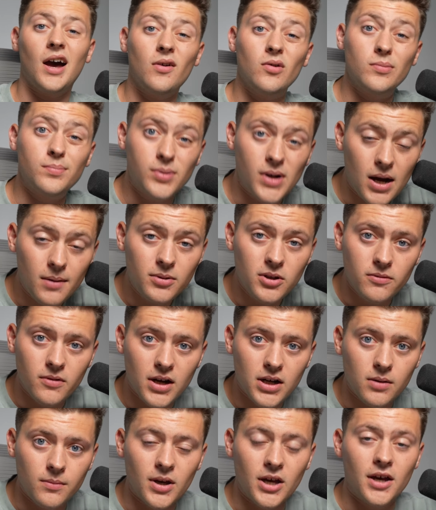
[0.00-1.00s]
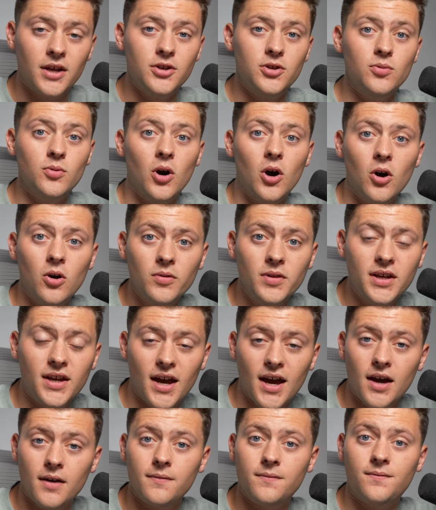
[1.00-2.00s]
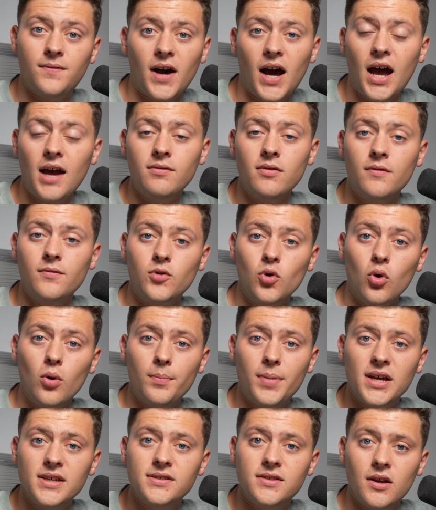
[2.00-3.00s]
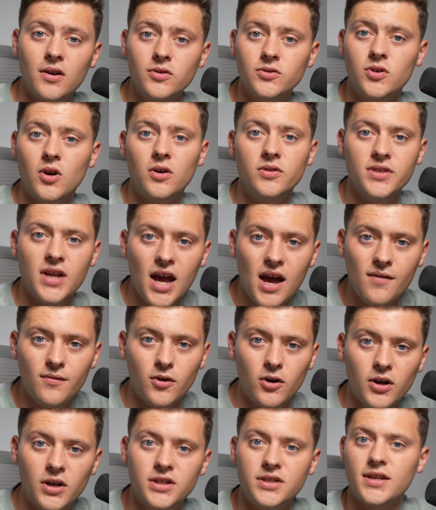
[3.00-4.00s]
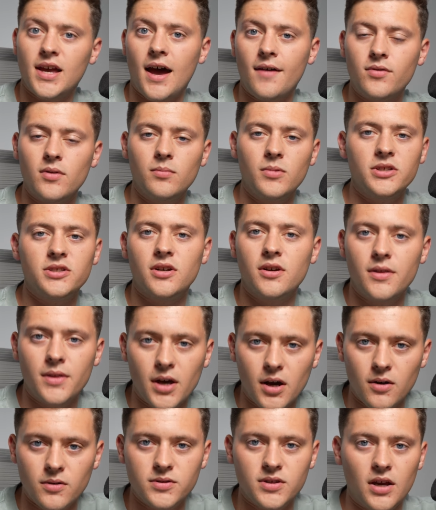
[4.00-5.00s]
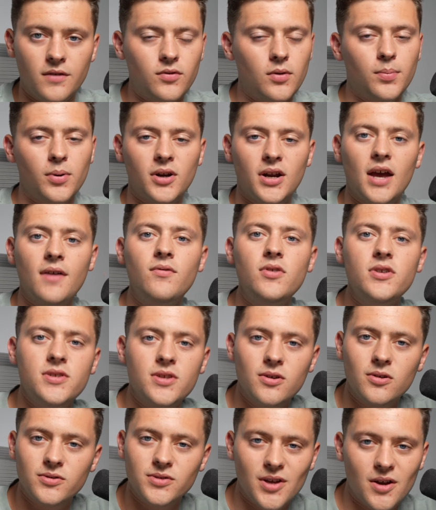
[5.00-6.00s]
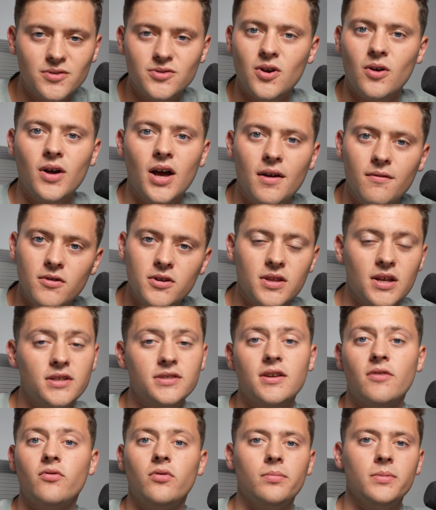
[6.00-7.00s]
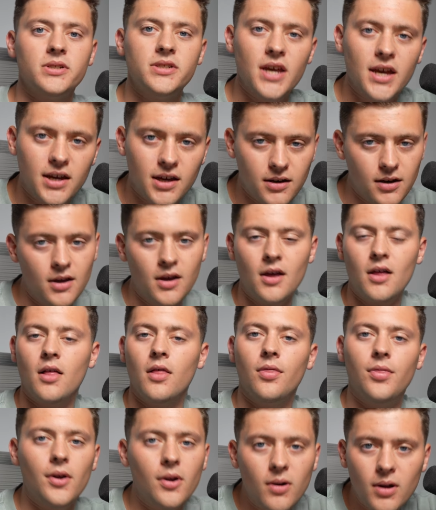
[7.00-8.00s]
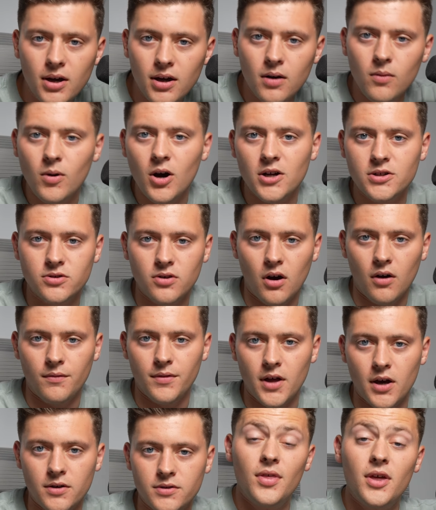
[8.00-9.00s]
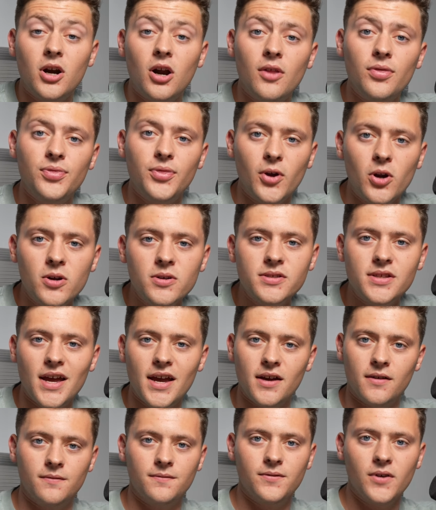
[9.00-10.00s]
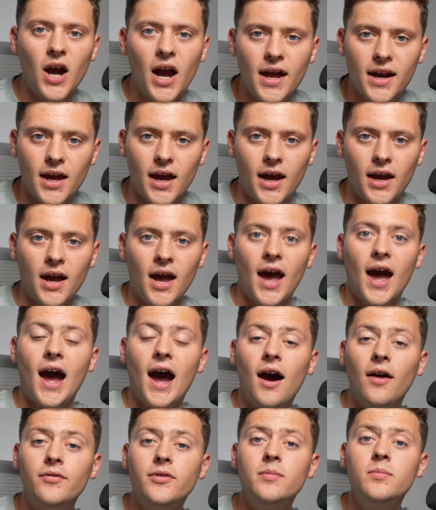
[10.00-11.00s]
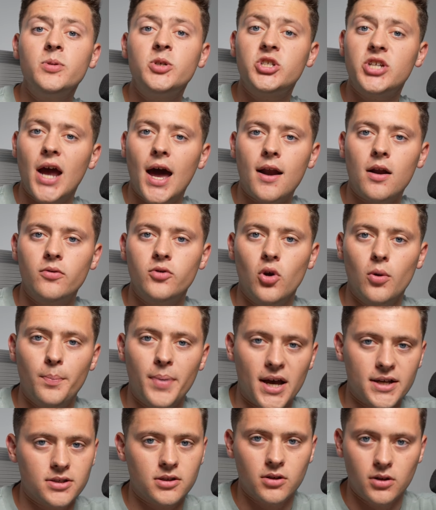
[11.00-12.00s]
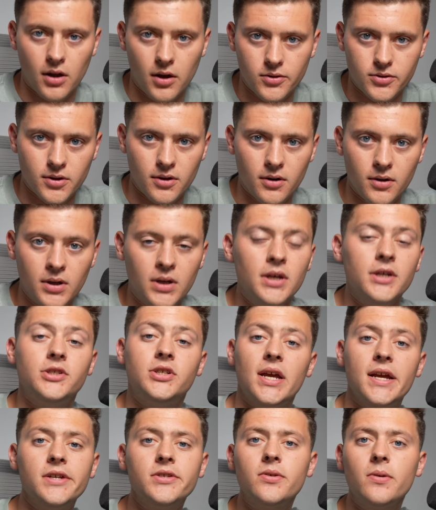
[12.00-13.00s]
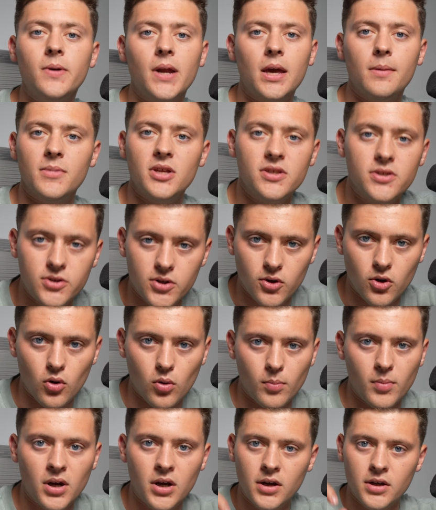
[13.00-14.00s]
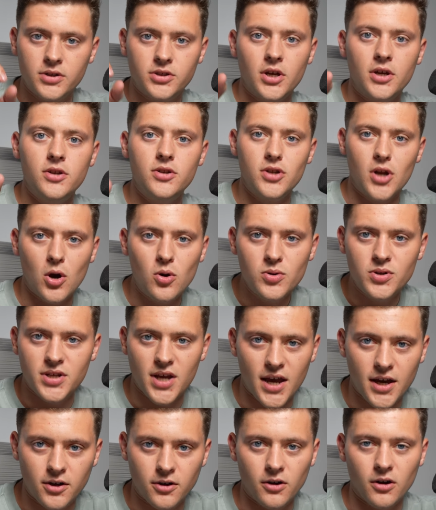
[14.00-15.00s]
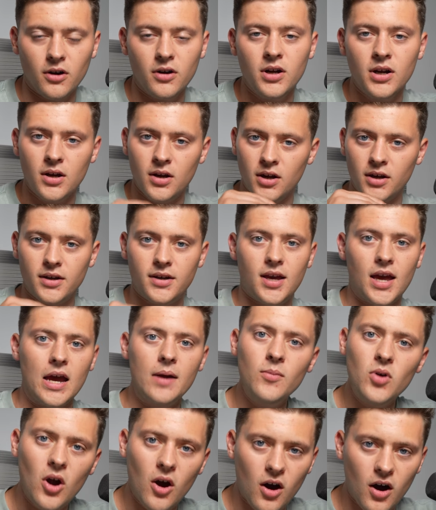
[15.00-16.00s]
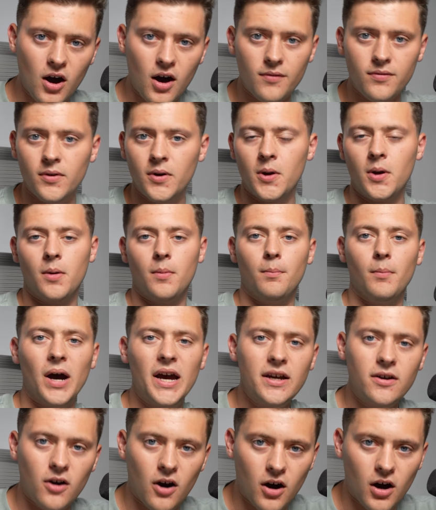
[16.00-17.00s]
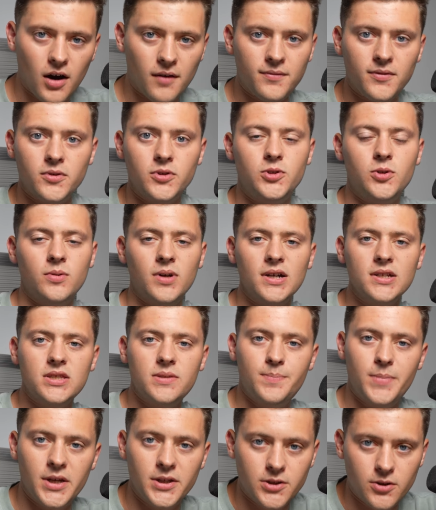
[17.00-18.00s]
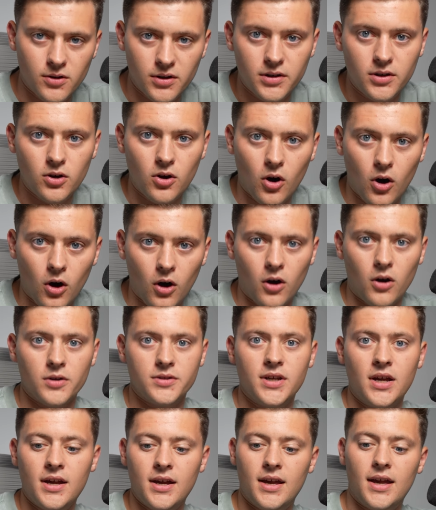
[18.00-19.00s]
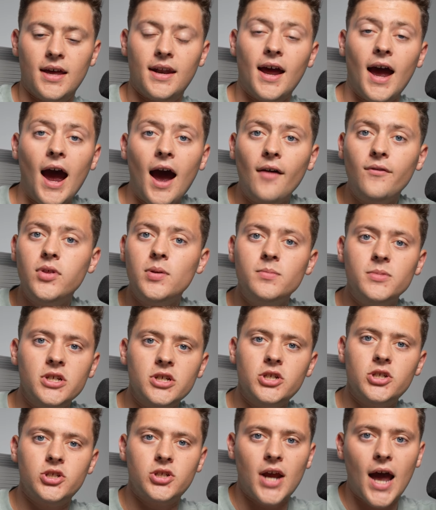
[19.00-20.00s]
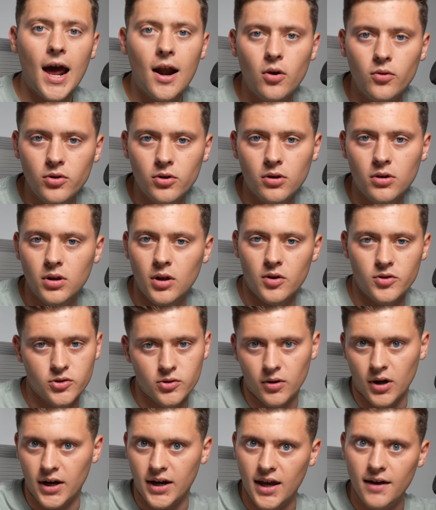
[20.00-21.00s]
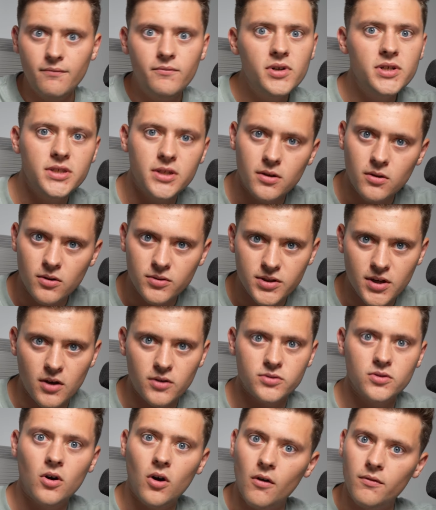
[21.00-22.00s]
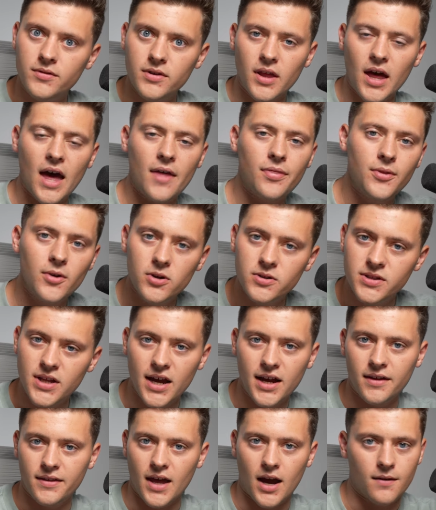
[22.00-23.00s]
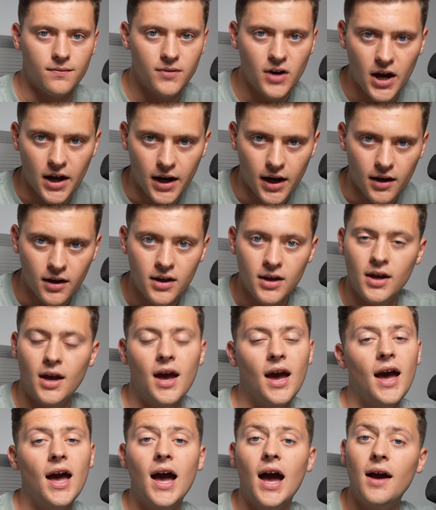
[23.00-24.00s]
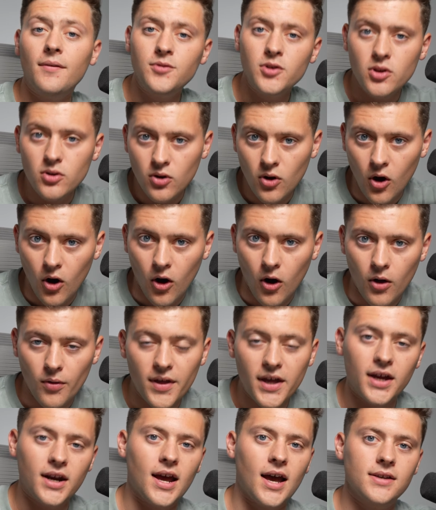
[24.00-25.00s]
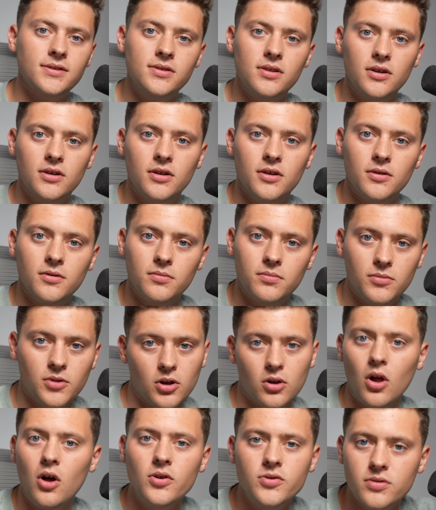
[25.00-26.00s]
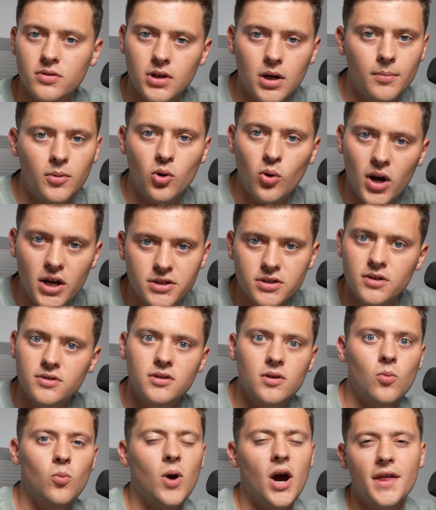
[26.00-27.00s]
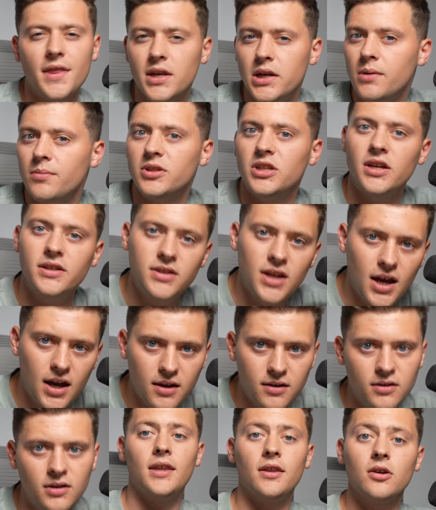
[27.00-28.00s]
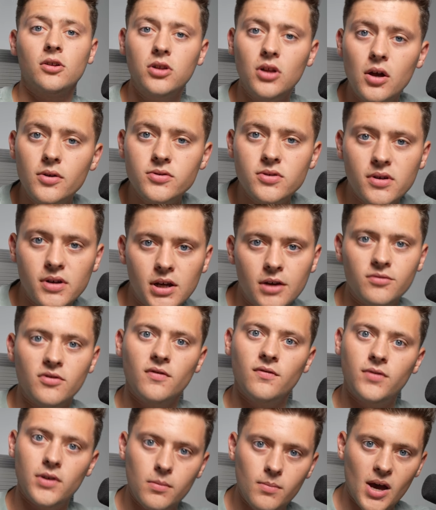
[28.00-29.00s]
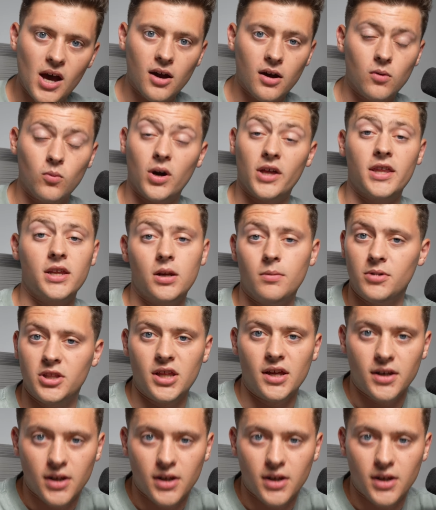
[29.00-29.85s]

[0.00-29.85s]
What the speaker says: I would probably recommend you only have 5 of your best sales calls ever and just have them listen to those. If you put every single sales call ever that has ever been taken, they're not gonna watch all of those. Then on Thursday and Friday, have them shadow your best closer. Change their name in Zoom to note taker, camera off, mic off, do not speak during the calls, and have them just shadow your closer on every single sales call for that Thursday and that Friday. After the call, they can ask the closer a couple questions on why they did what they did, and the closer can give them feedback on why they did what they